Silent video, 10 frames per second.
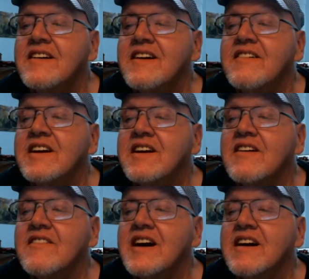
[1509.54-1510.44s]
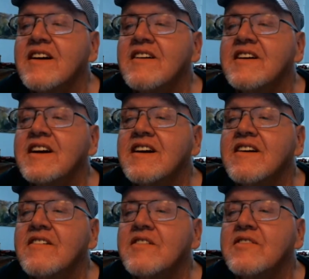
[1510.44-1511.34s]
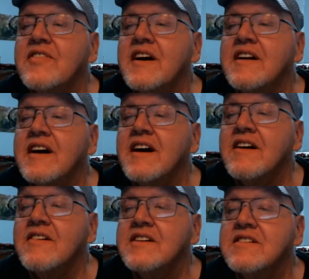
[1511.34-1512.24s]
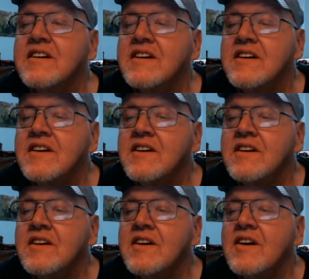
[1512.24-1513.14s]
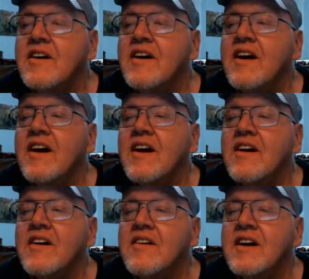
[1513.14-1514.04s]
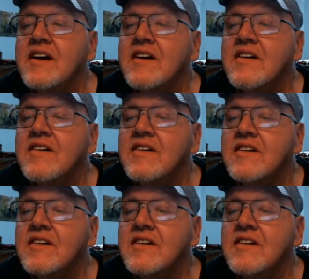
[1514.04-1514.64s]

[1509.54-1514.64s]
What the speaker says: Let me come back over here and we'll find out. LOL.